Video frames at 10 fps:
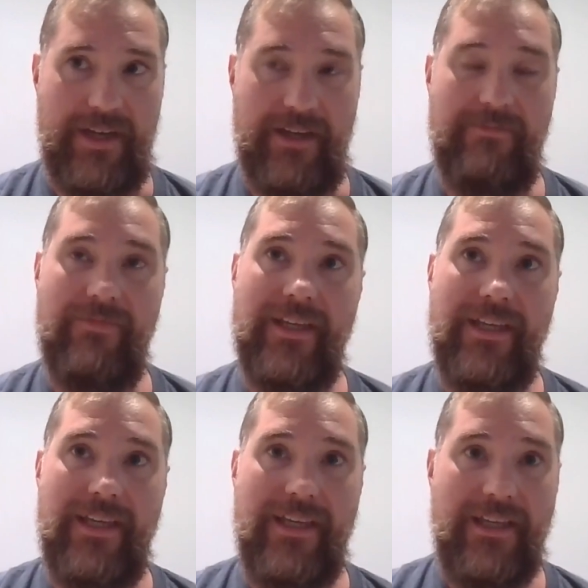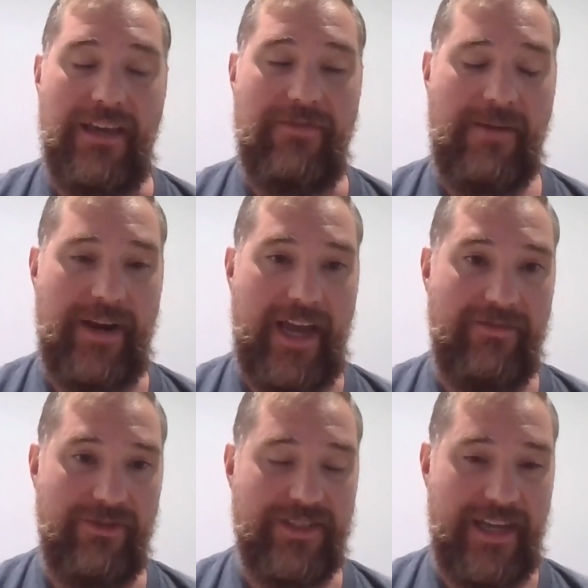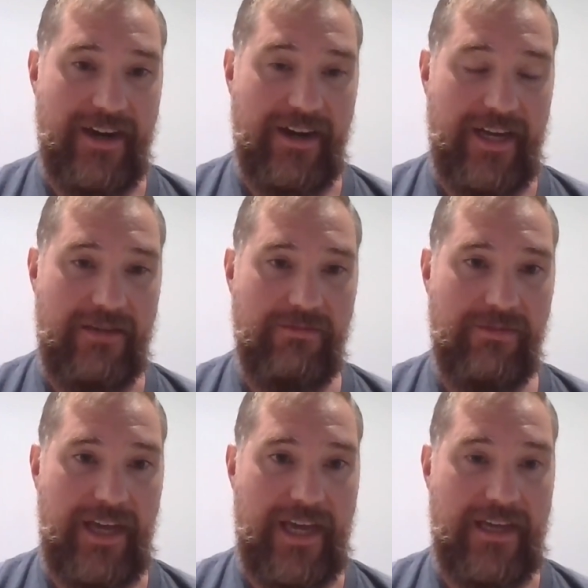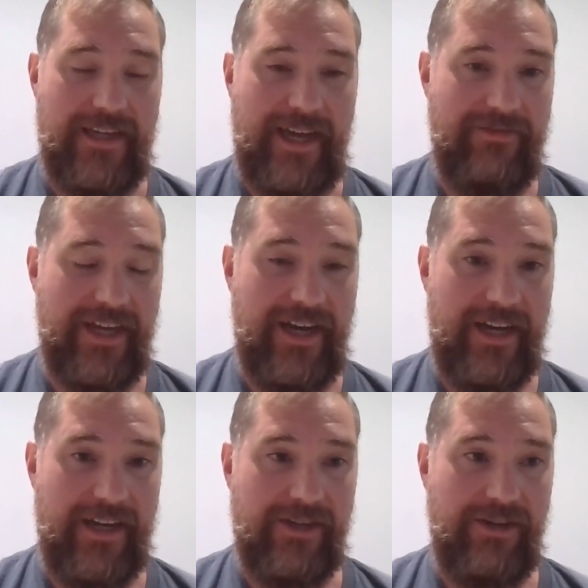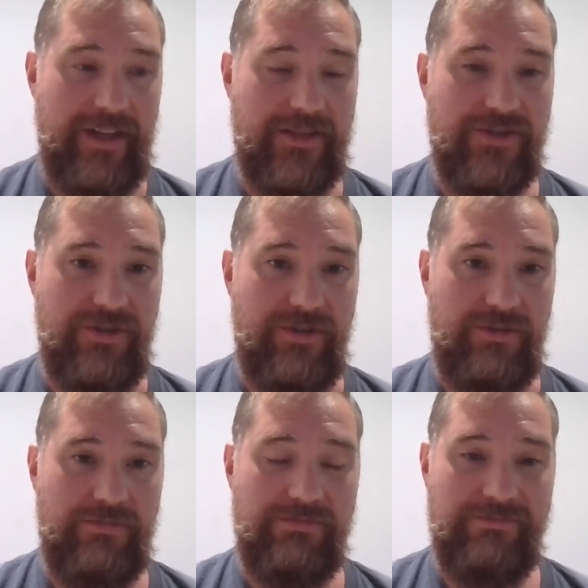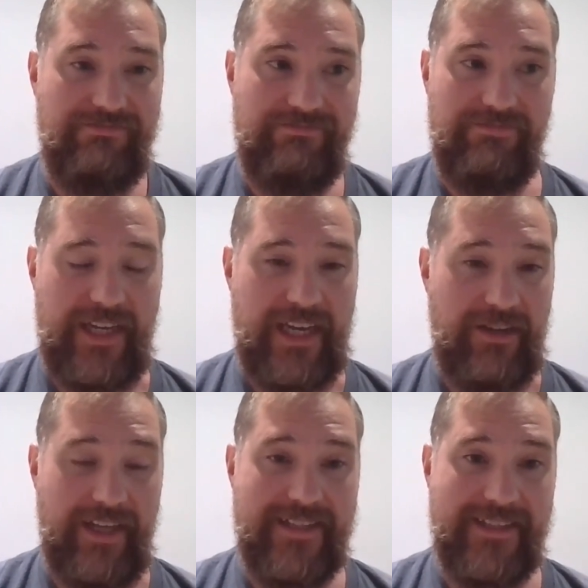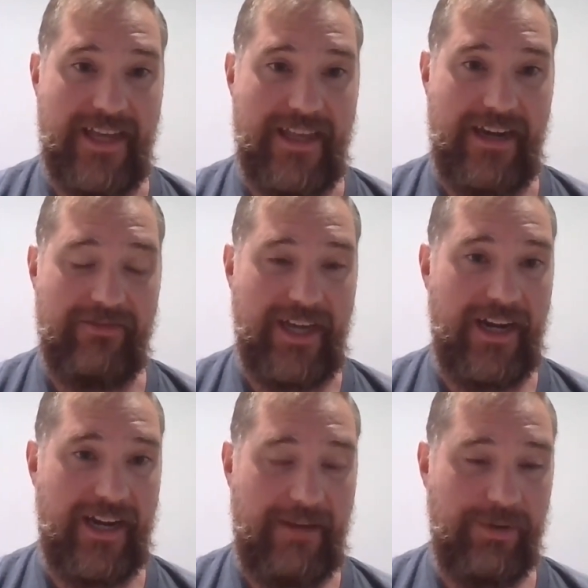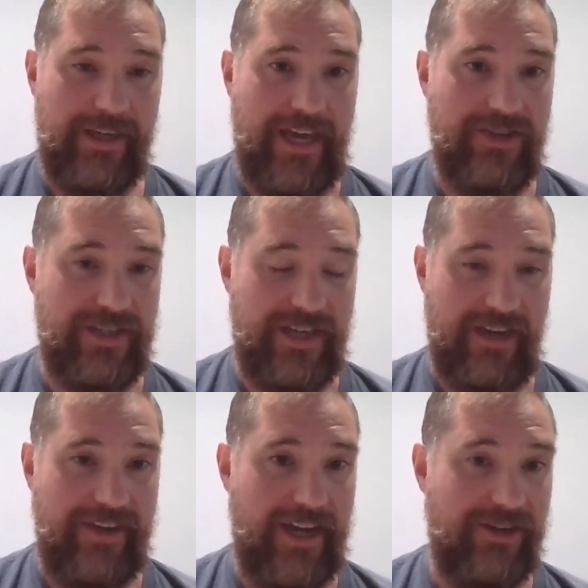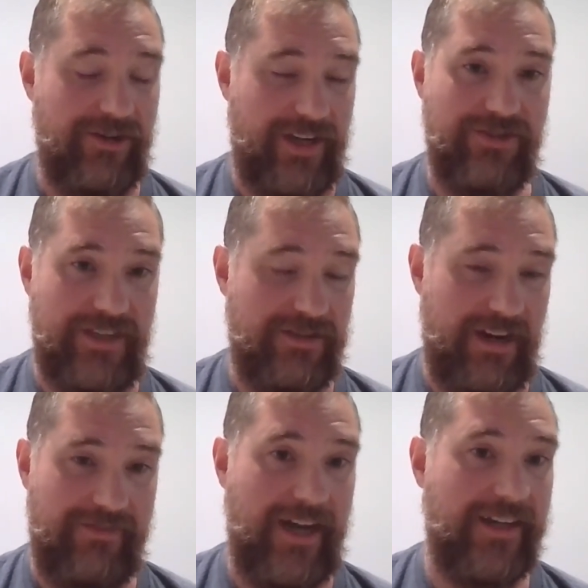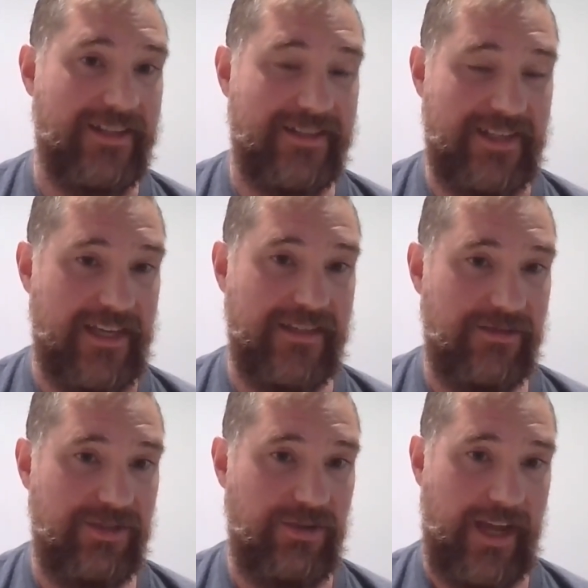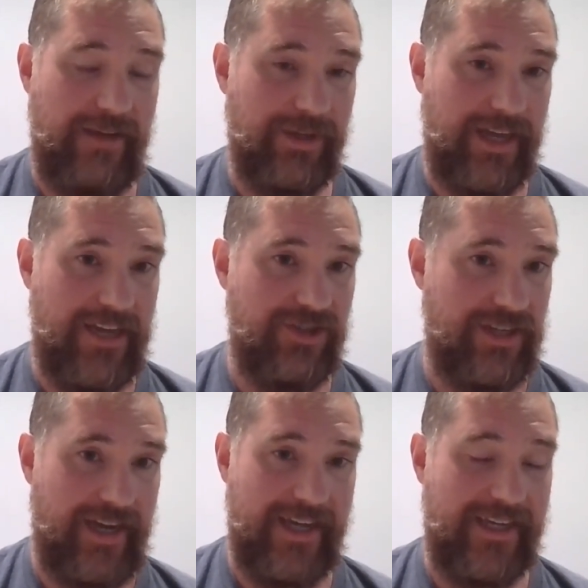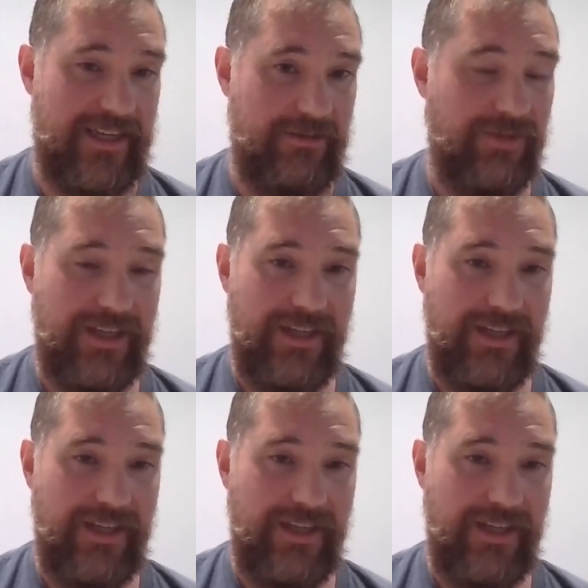an adversary and I've got a credential, let's say that I've got an application and I've got a credential, either I've got consent to an application and I can,